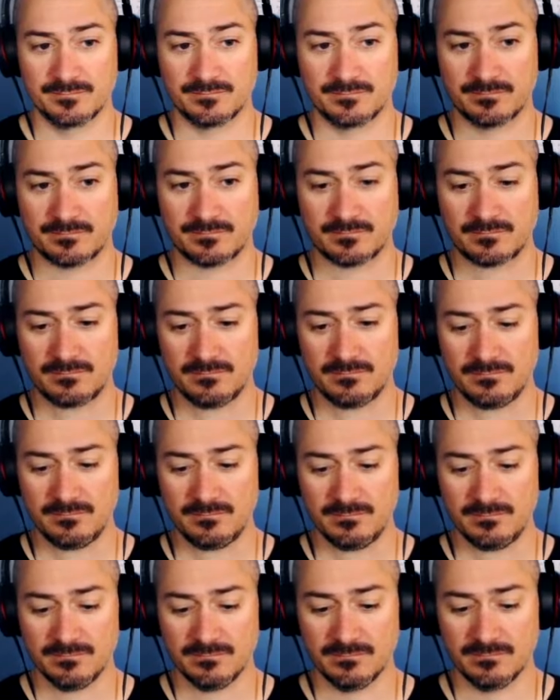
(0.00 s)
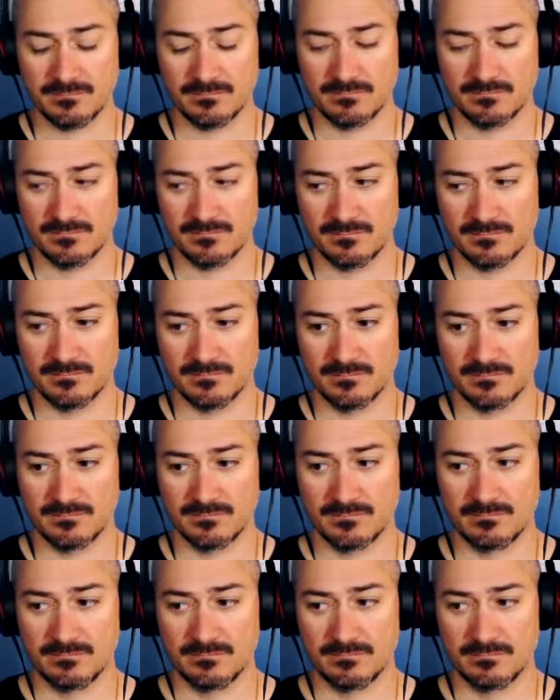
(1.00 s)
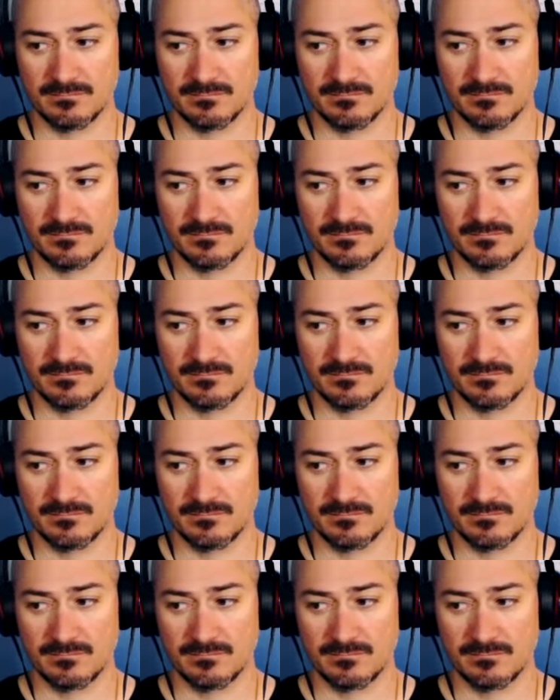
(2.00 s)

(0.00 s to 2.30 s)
(silence)